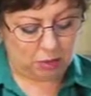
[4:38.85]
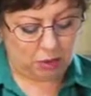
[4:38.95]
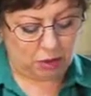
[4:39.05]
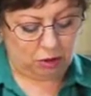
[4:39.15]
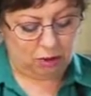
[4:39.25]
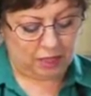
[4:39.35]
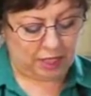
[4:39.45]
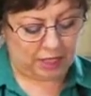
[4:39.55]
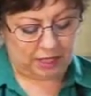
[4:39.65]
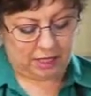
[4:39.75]

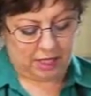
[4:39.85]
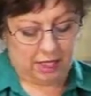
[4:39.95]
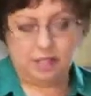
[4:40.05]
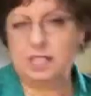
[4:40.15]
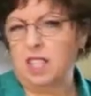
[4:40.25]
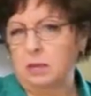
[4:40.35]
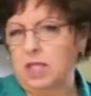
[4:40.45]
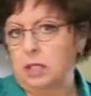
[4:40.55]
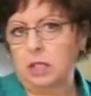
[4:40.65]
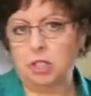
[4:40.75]
Perfect. It's going to be
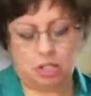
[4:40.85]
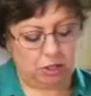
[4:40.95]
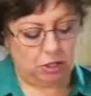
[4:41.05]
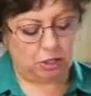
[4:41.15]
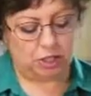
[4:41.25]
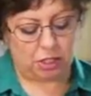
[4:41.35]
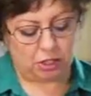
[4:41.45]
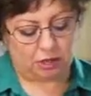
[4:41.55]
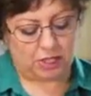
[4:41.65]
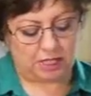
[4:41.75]
delicious. You can
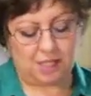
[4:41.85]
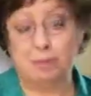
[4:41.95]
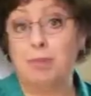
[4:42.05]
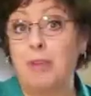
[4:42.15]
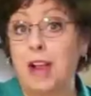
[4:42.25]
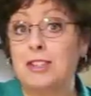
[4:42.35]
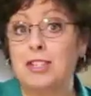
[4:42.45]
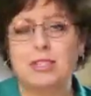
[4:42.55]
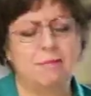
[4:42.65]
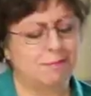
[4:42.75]
serve this as
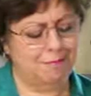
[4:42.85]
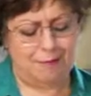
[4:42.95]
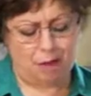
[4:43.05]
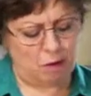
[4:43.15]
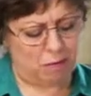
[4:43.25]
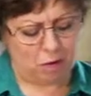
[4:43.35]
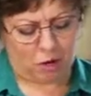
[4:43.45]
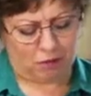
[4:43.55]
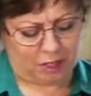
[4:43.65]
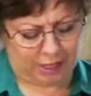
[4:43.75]
brunch. Oh,
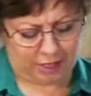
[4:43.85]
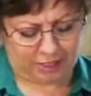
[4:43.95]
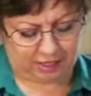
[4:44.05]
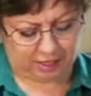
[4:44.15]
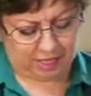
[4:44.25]
marvelous.